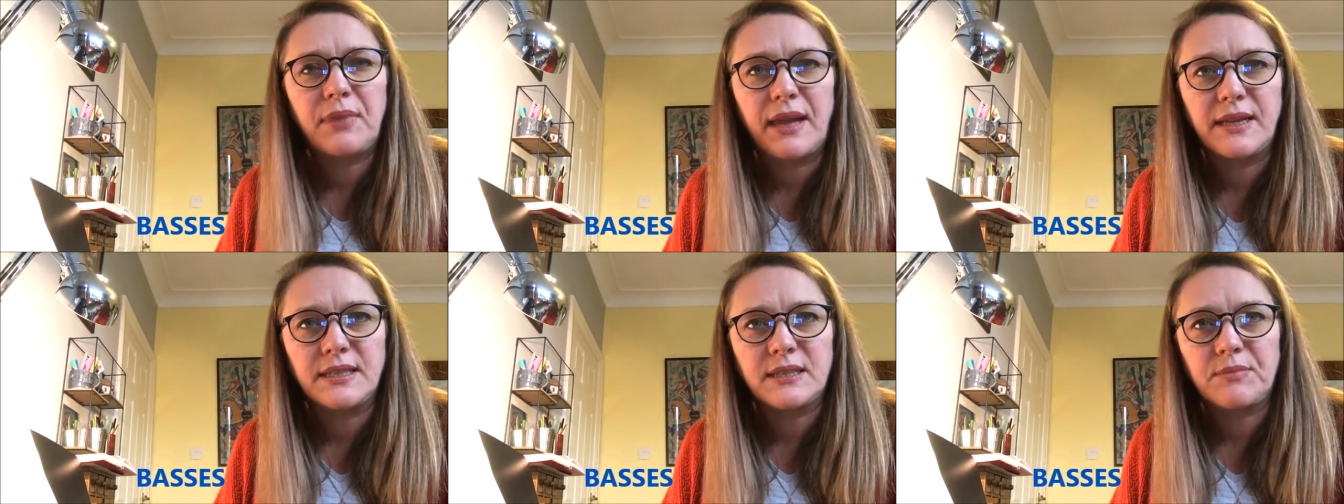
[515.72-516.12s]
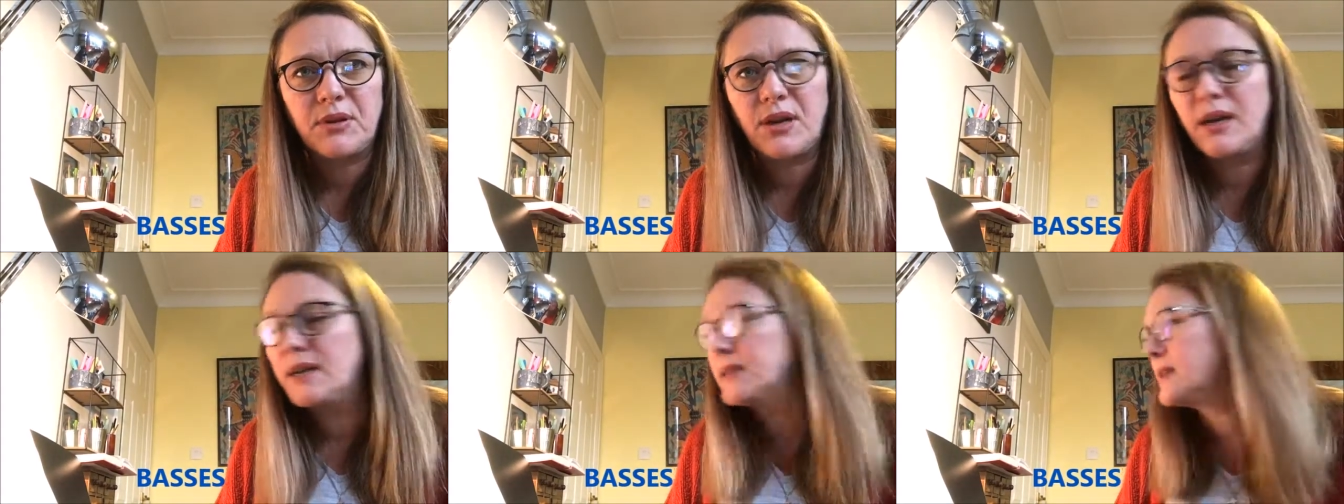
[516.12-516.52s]
face
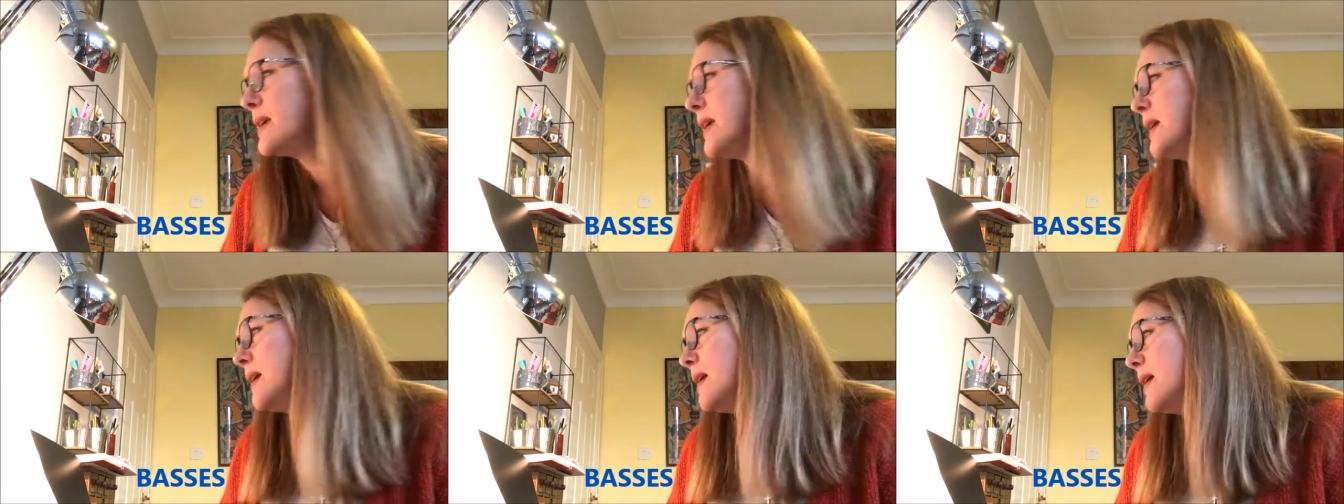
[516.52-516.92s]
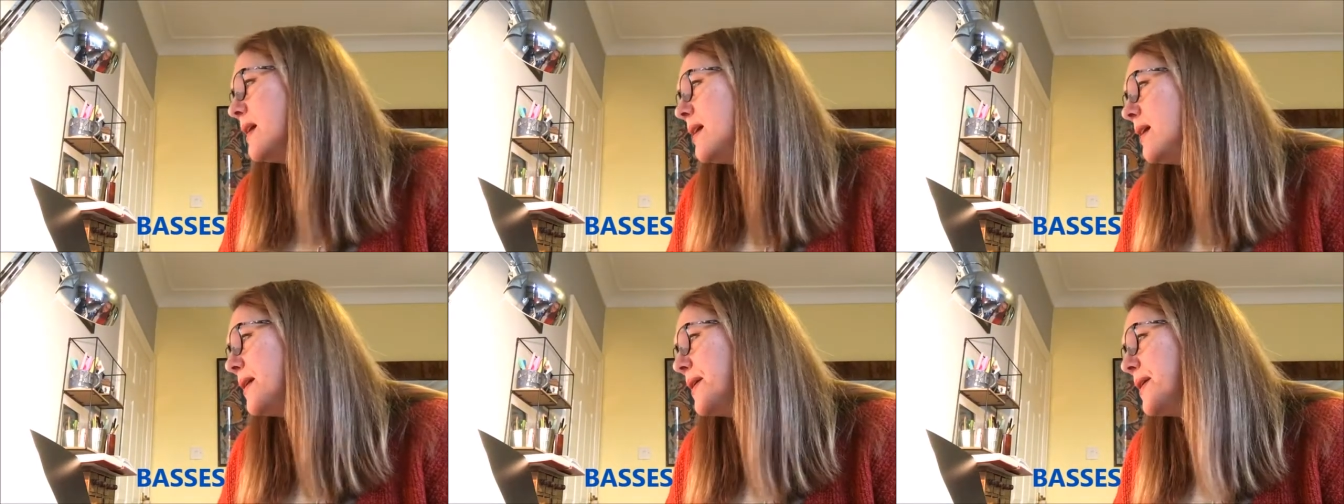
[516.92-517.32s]
part.
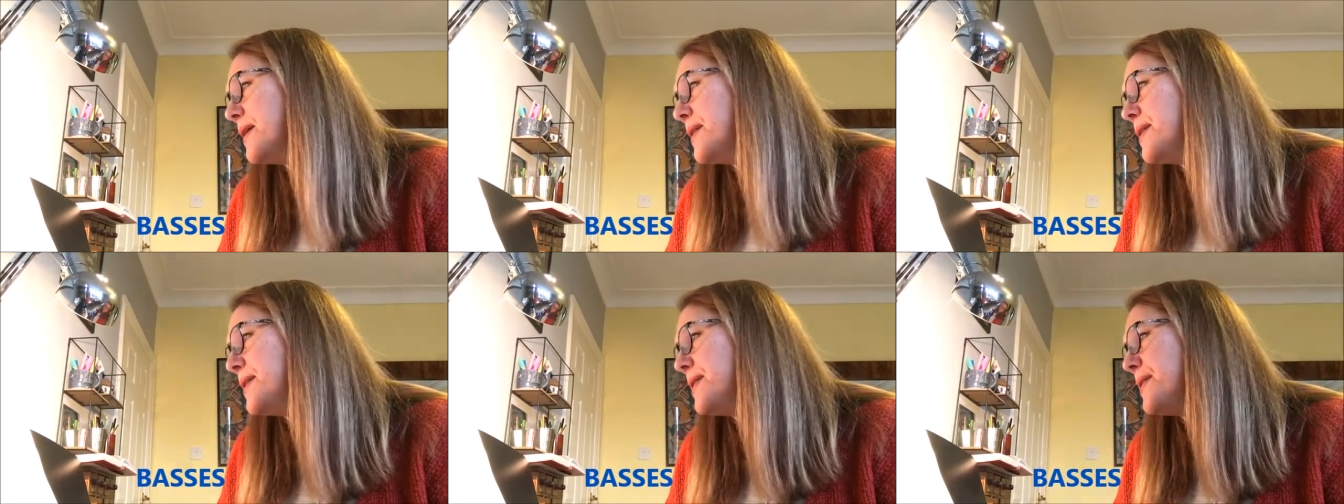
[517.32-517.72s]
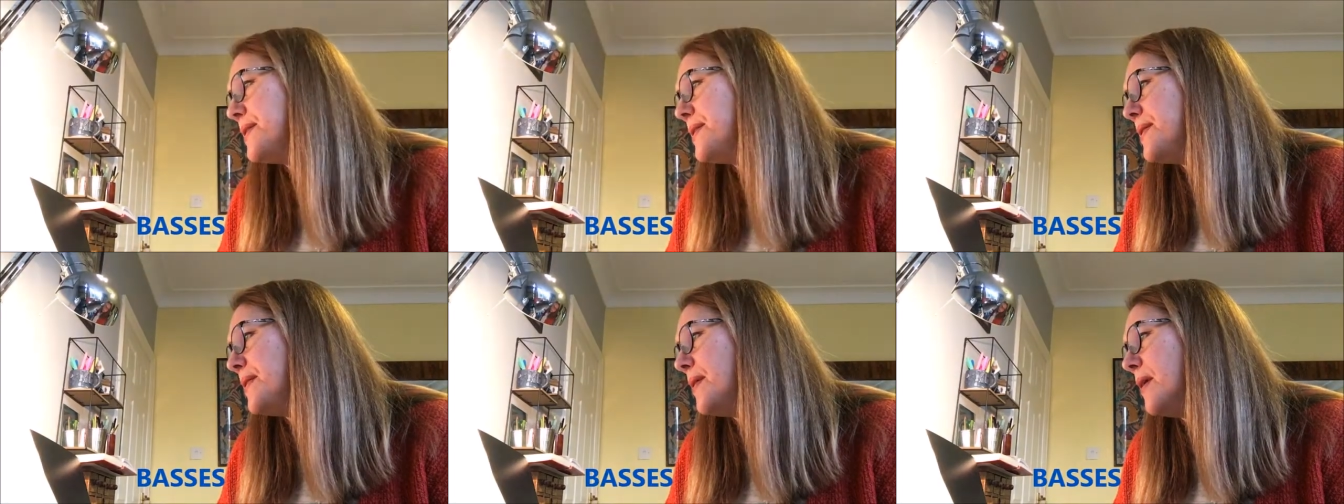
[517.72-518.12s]

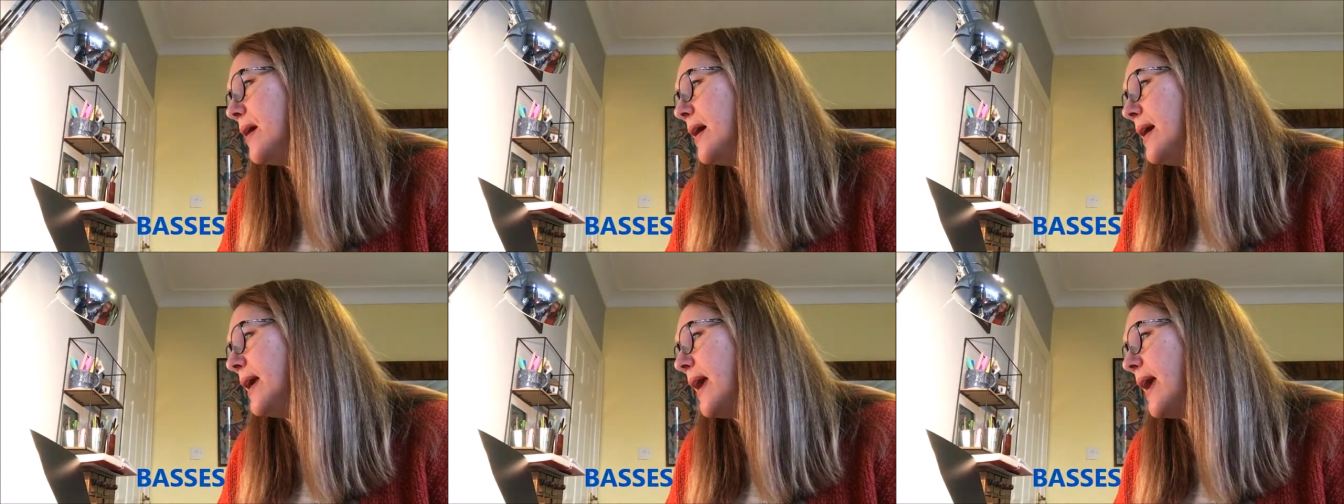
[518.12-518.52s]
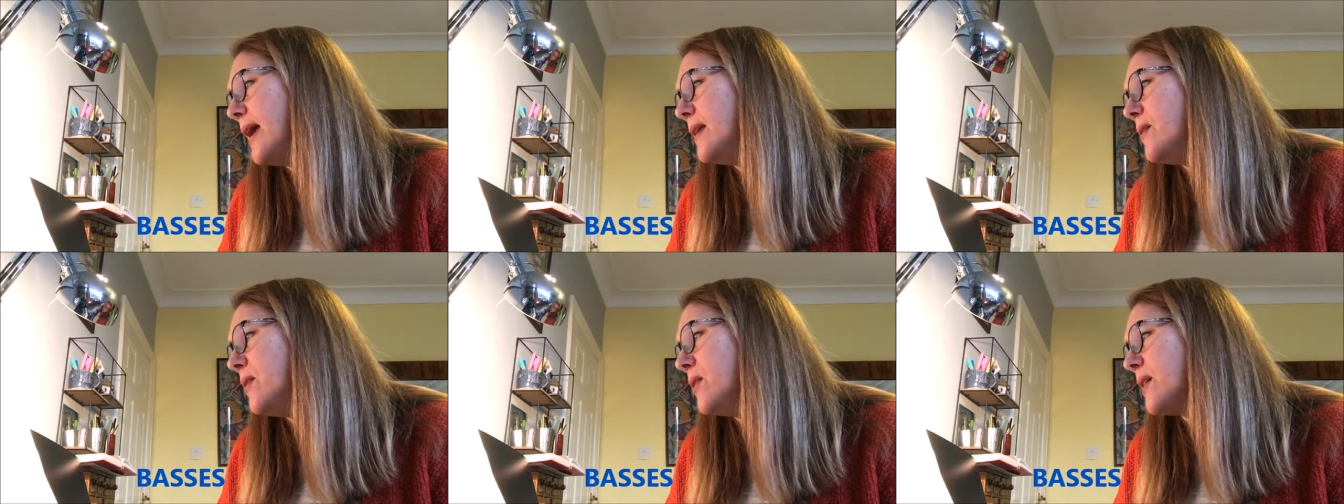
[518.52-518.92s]
Uh,
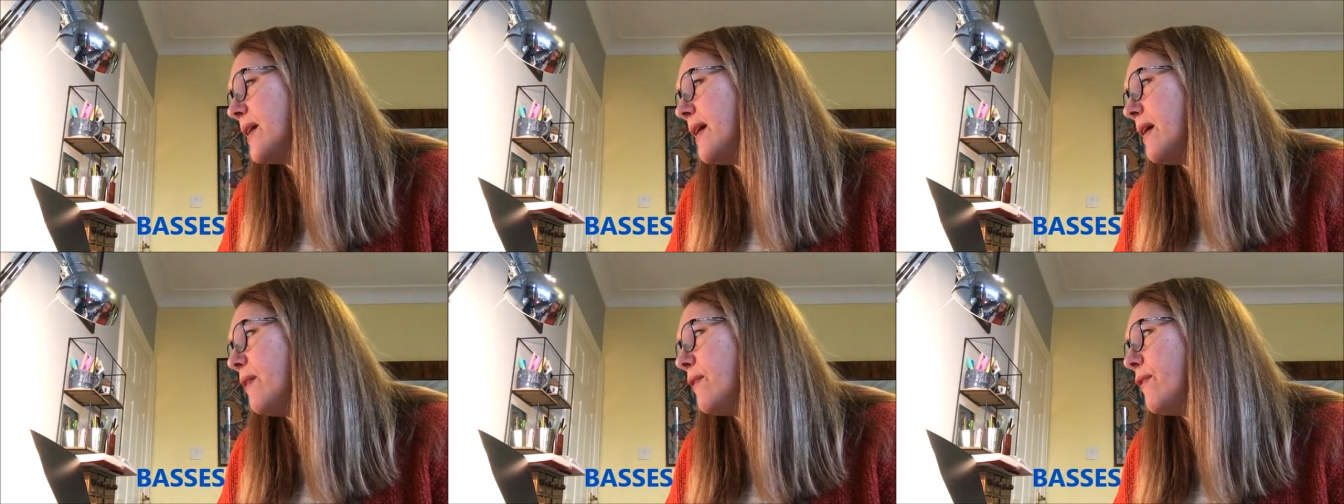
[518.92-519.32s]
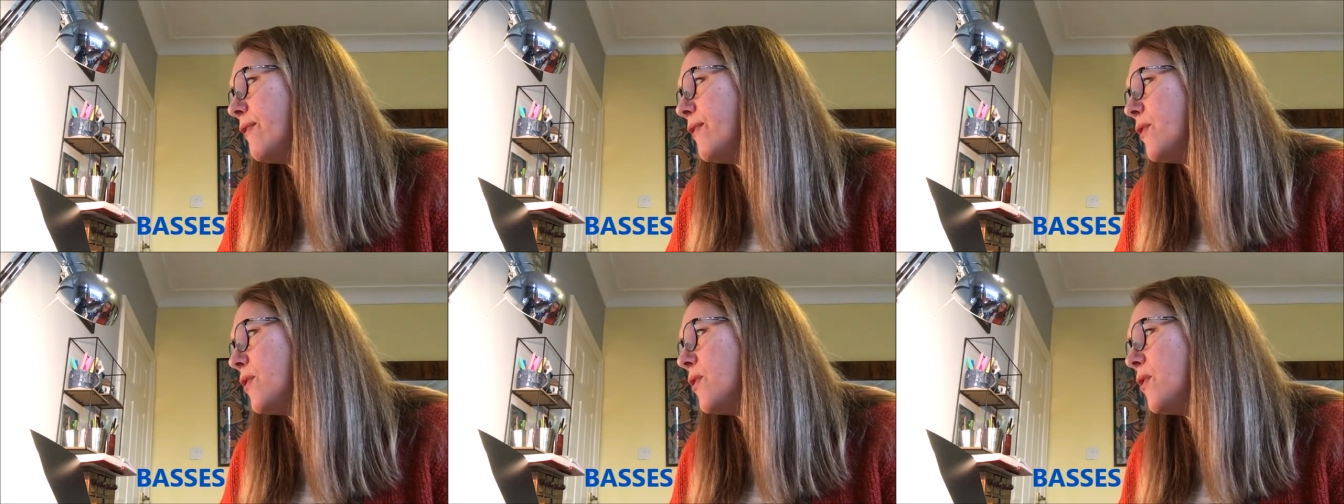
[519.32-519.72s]
again, look out
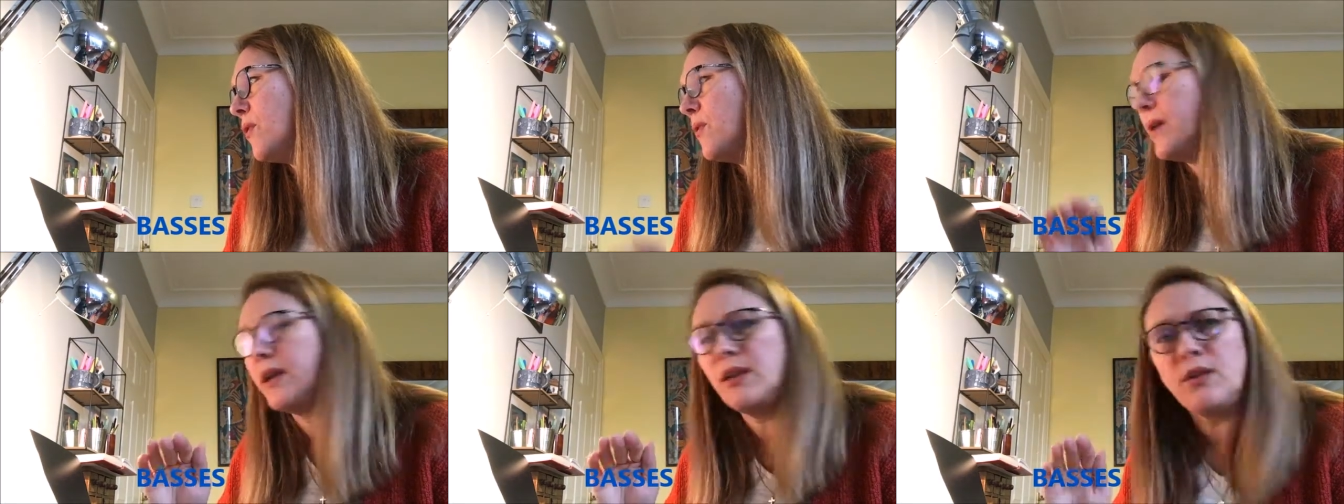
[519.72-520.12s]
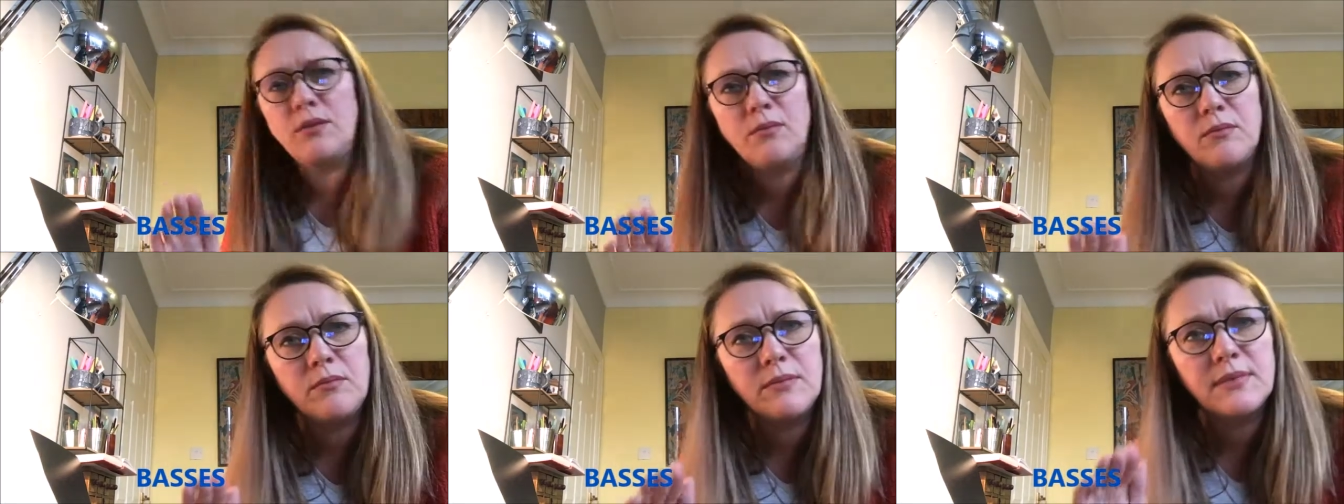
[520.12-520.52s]
for where you
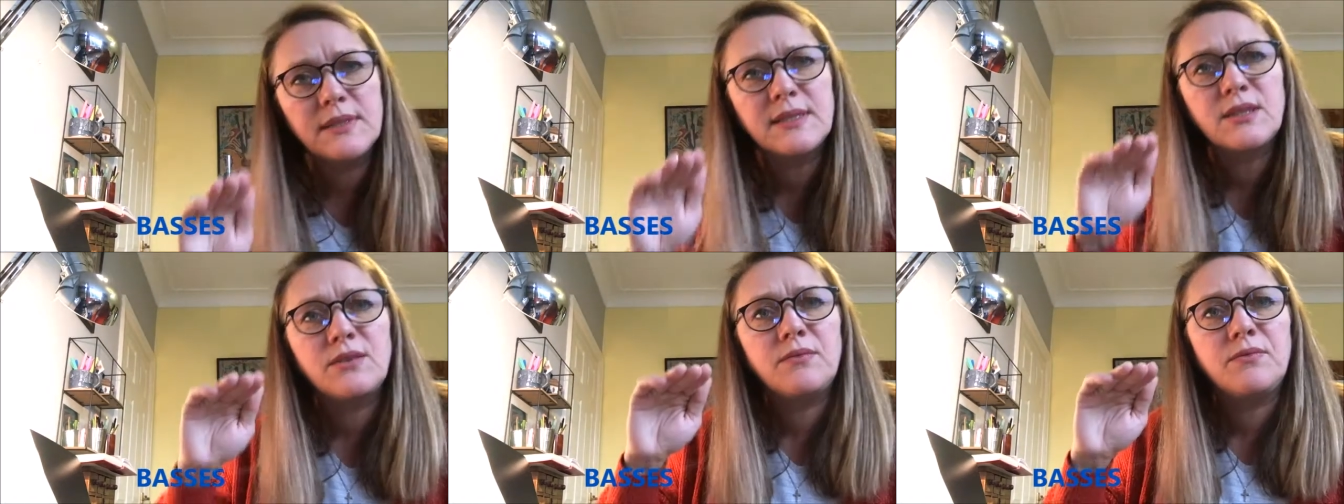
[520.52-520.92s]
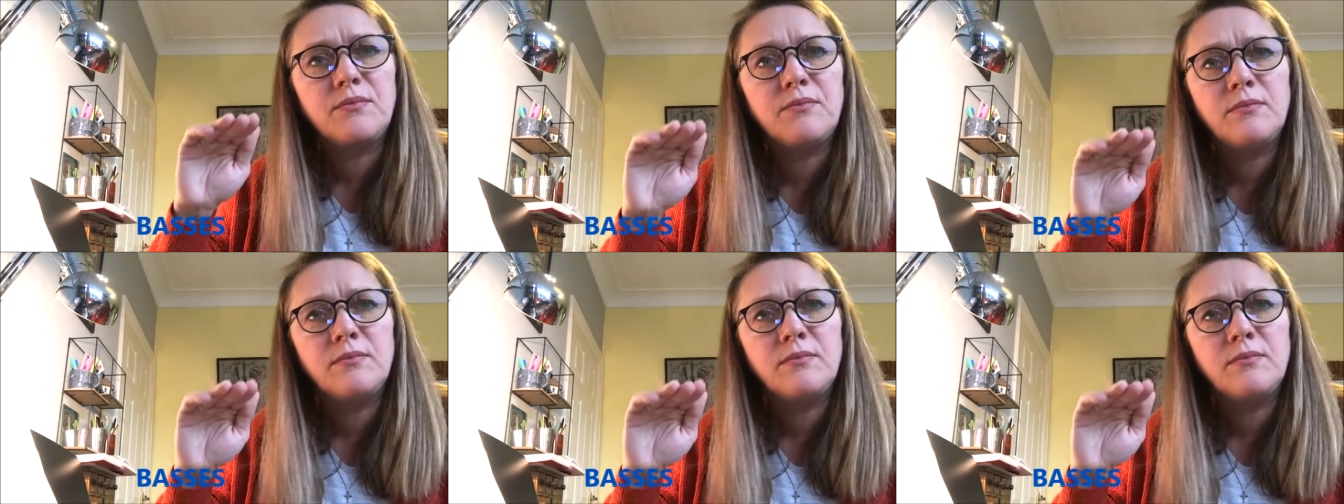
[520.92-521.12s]
sort of